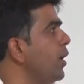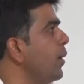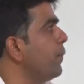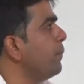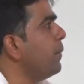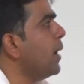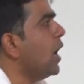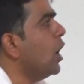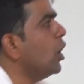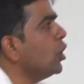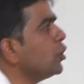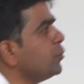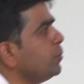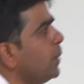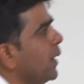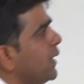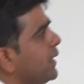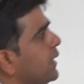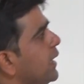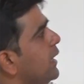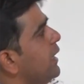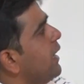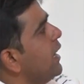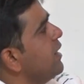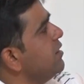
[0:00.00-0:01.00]
power
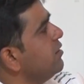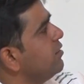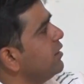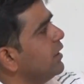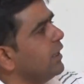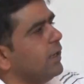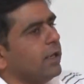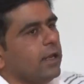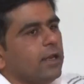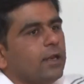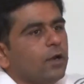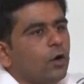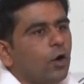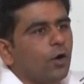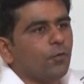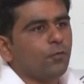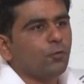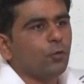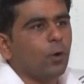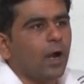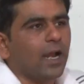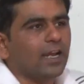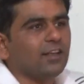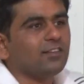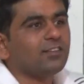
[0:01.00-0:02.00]
spectral density of
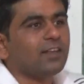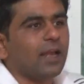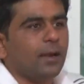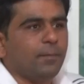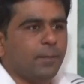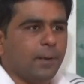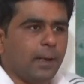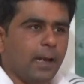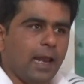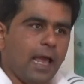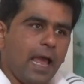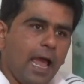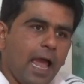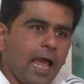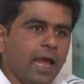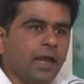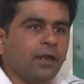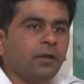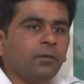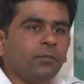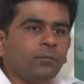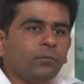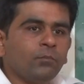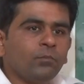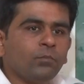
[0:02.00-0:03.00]
noise capital
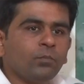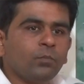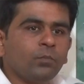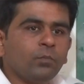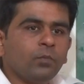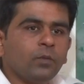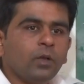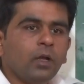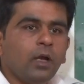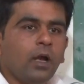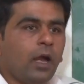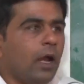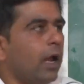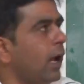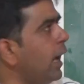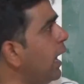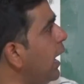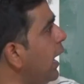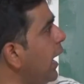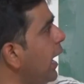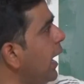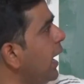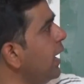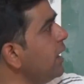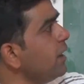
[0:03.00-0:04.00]
N
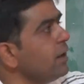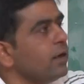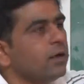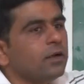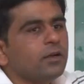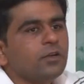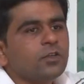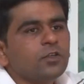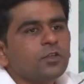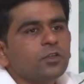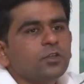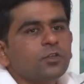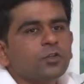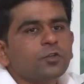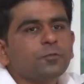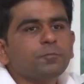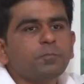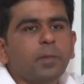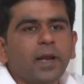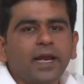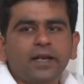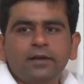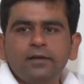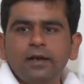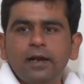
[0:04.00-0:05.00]
and
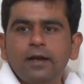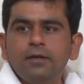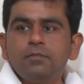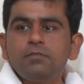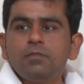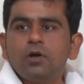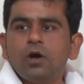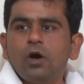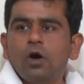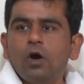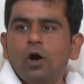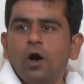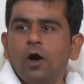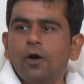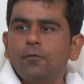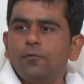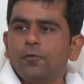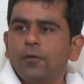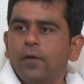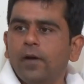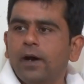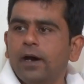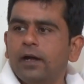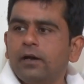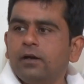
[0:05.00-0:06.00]
spectrum of
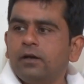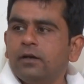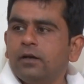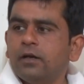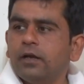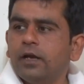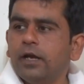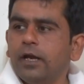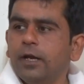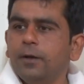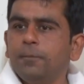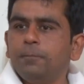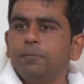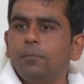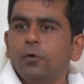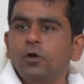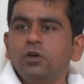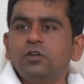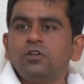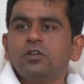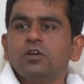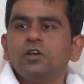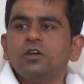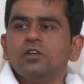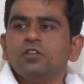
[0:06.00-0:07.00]
your input
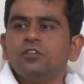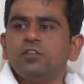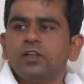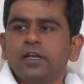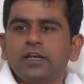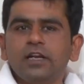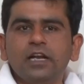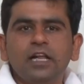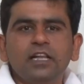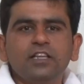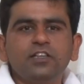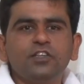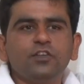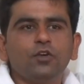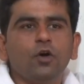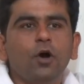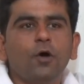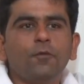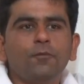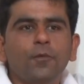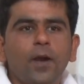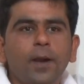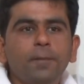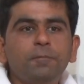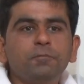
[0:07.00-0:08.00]
signal g
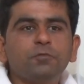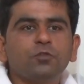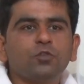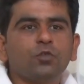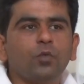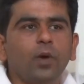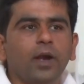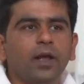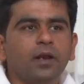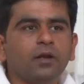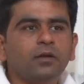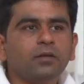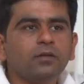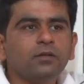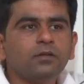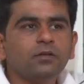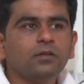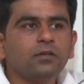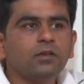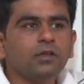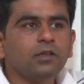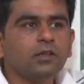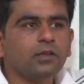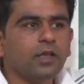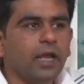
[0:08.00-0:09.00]
of f square,
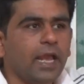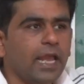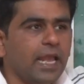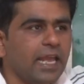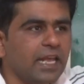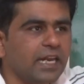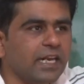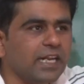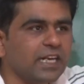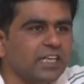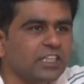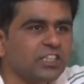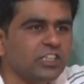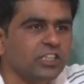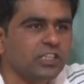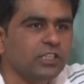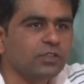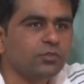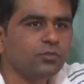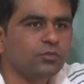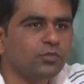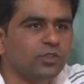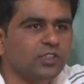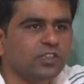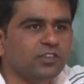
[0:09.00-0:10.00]
the energy
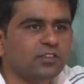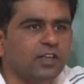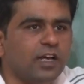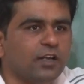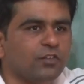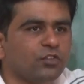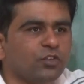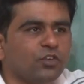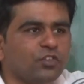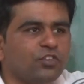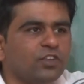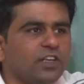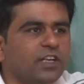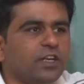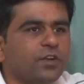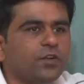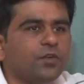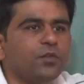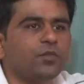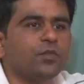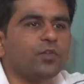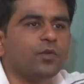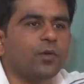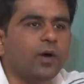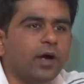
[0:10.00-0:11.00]
which is associated
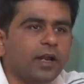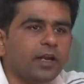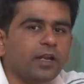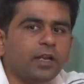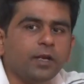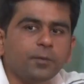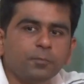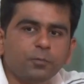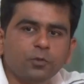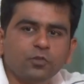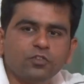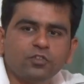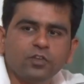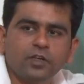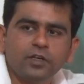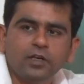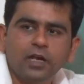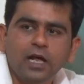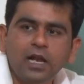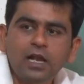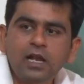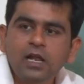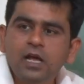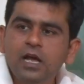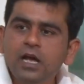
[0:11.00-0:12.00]
with your input
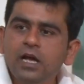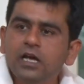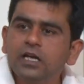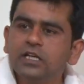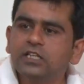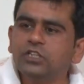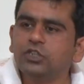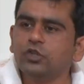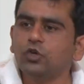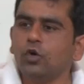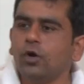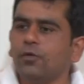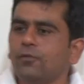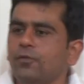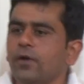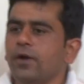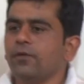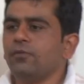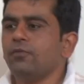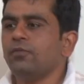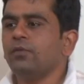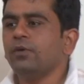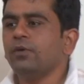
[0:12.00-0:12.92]
signal g of f.